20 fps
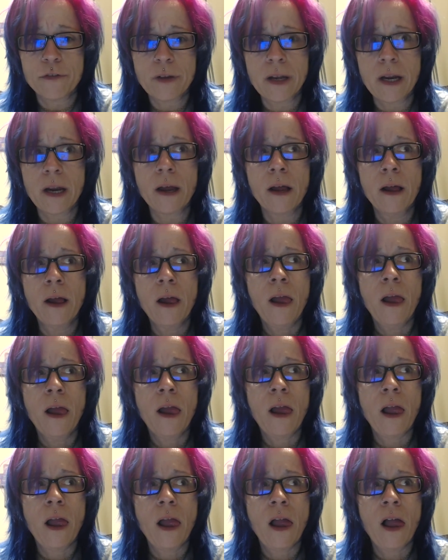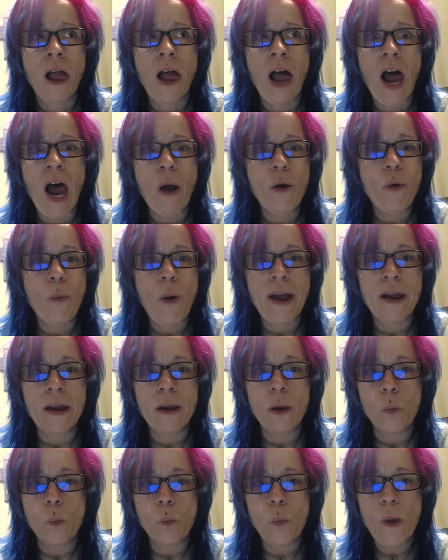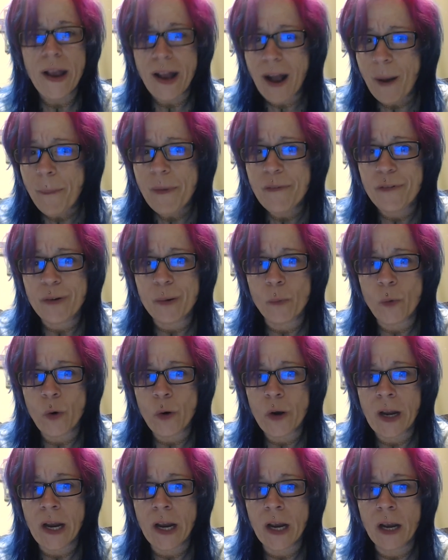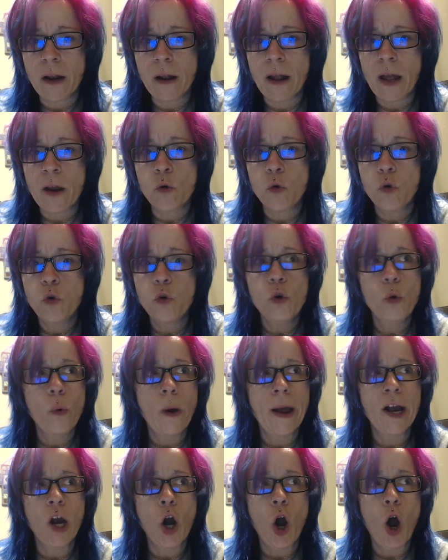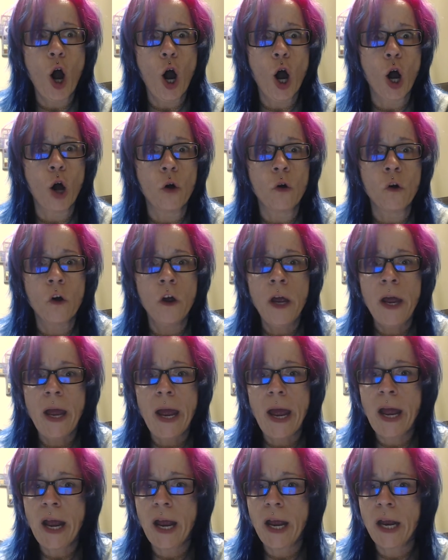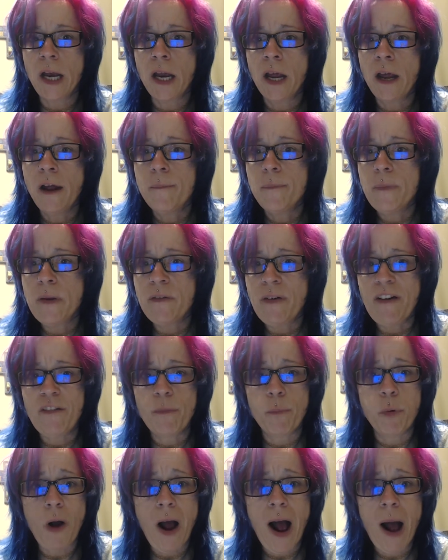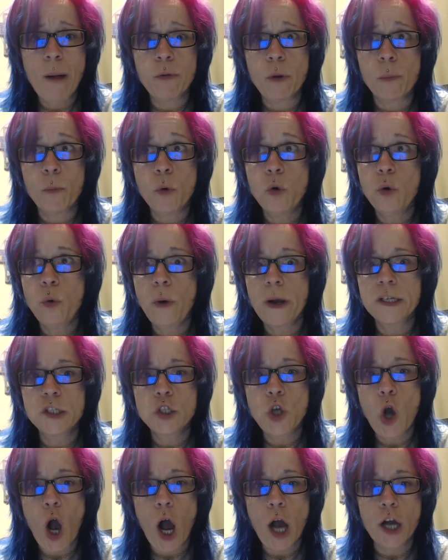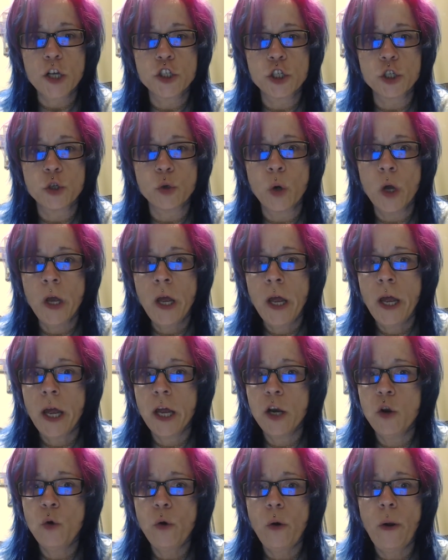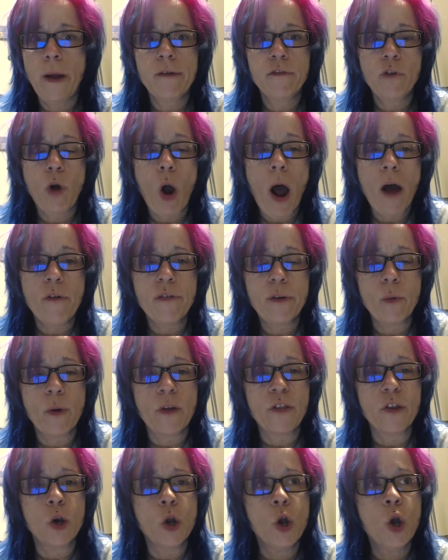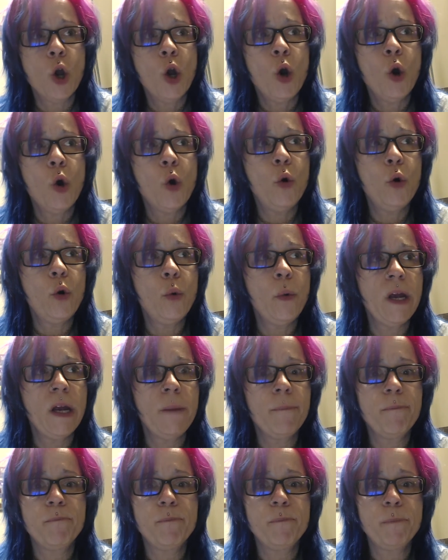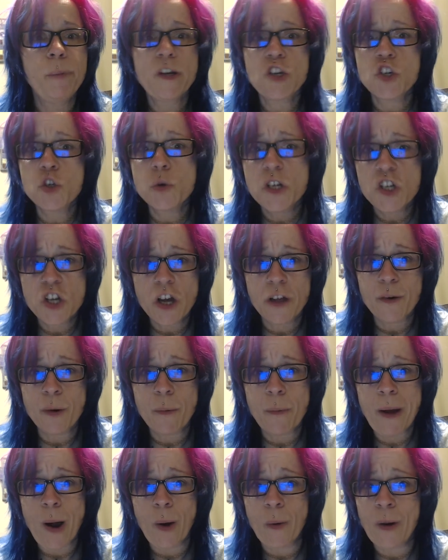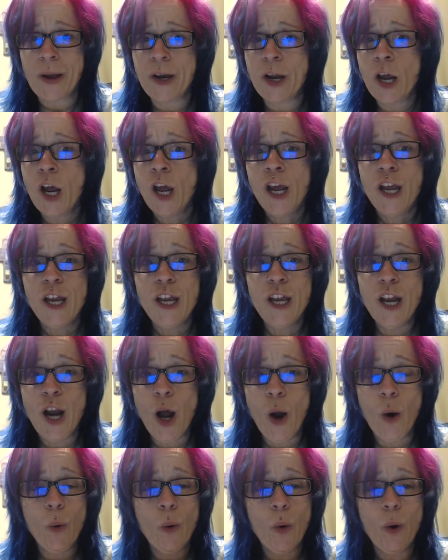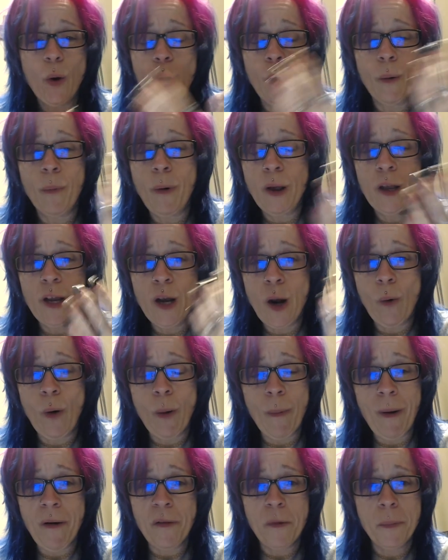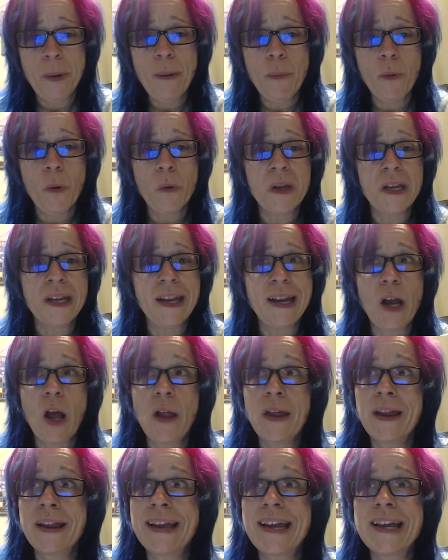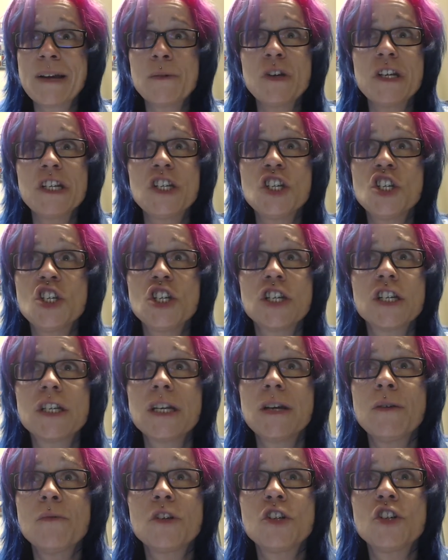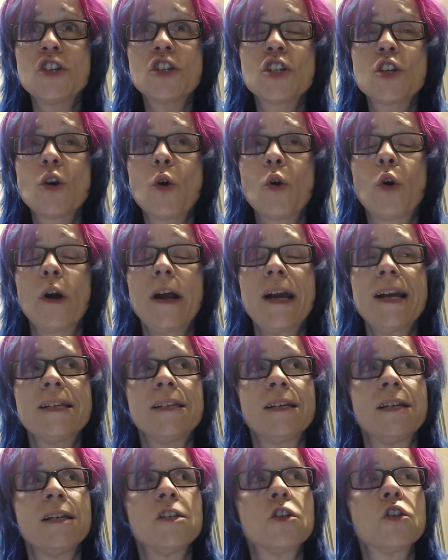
Like, how do I wake up every morning? And who do I call? And if I have a problem, who do I talk to? And who do I have coffee with? And who do we bitch to each other about? And, you know, about, you know, about other people. And then, like, it, it, it's just, it was just so crazy.